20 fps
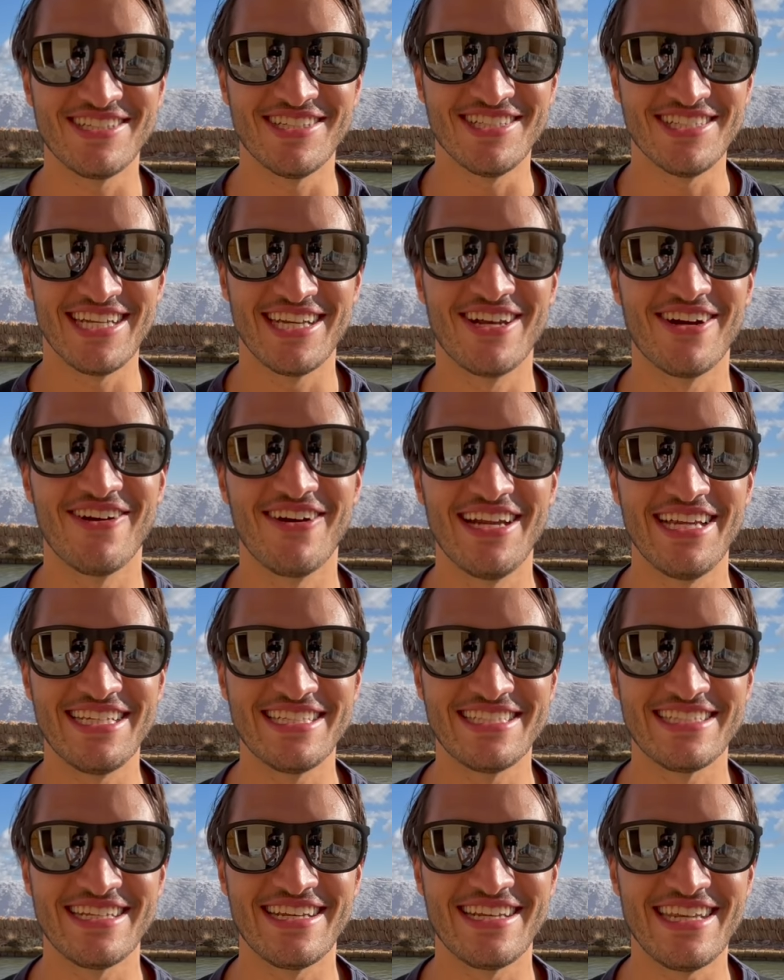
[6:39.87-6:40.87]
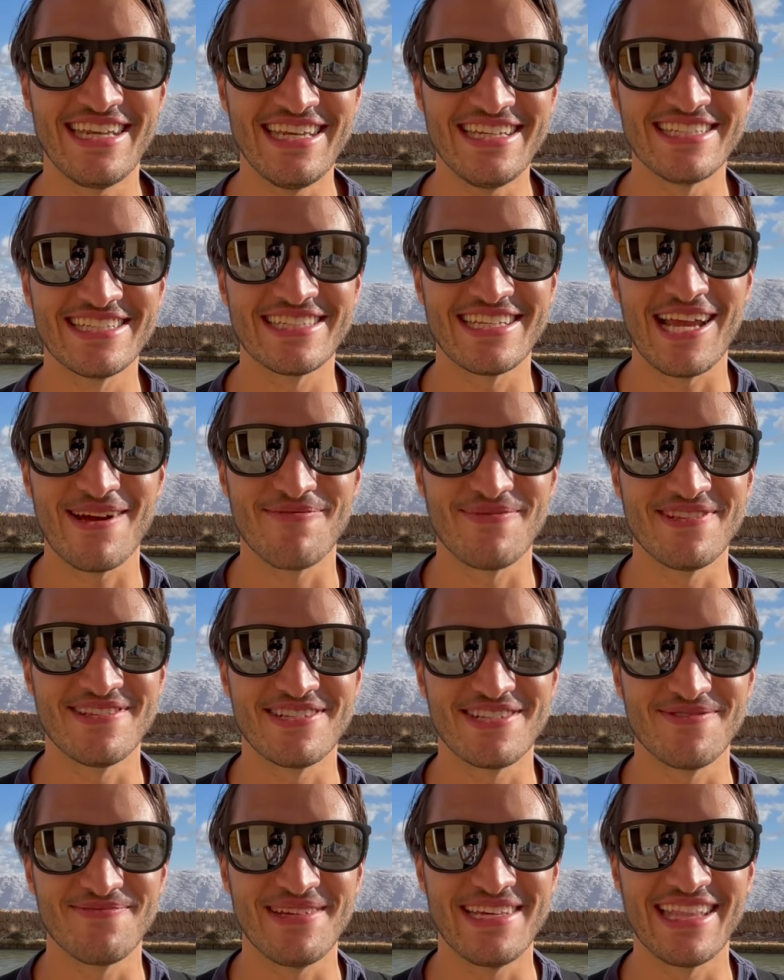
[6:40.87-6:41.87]
to generation and he just happens
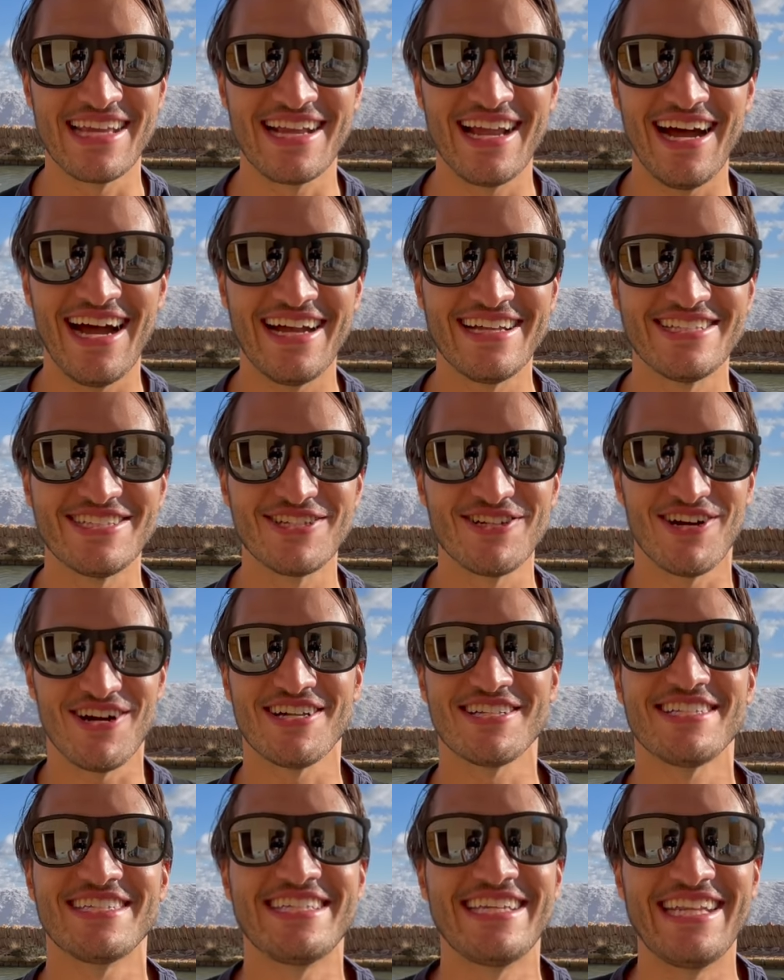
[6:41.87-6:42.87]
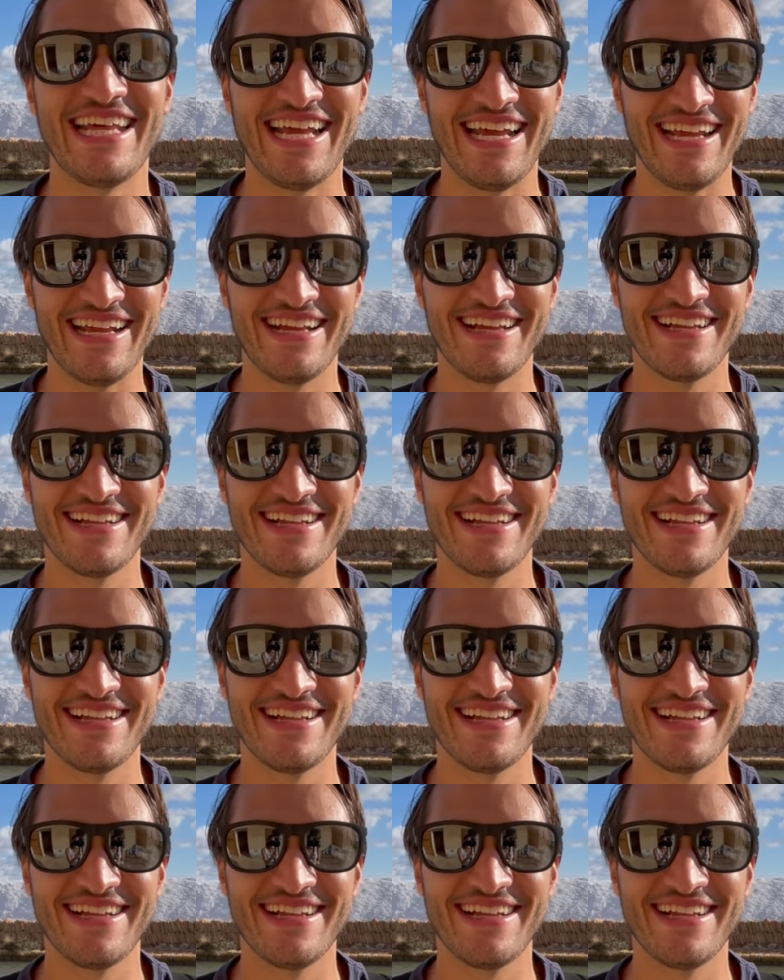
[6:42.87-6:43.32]
to be the guy in charge today.